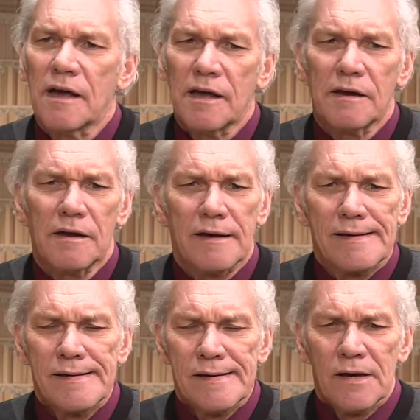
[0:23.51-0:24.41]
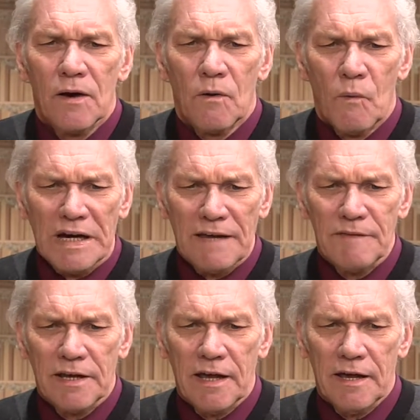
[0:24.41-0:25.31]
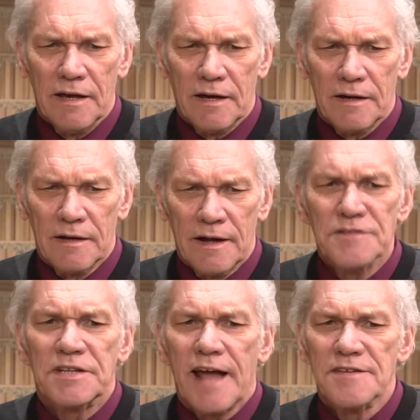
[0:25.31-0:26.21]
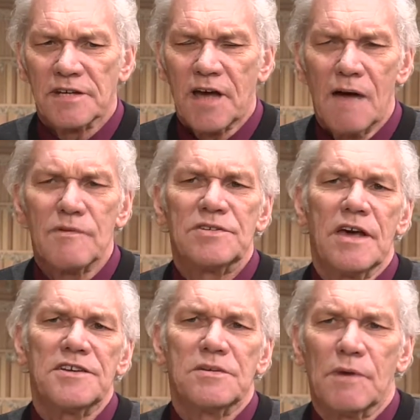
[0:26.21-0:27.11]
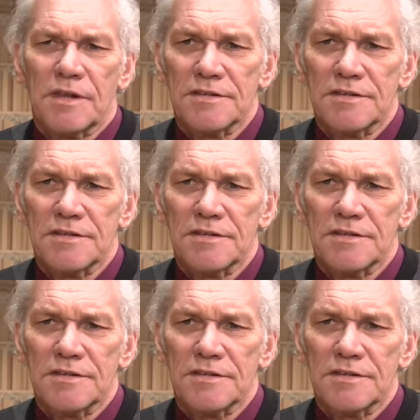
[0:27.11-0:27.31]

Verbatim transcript: And uh, one evening he uh, instigates a conversation with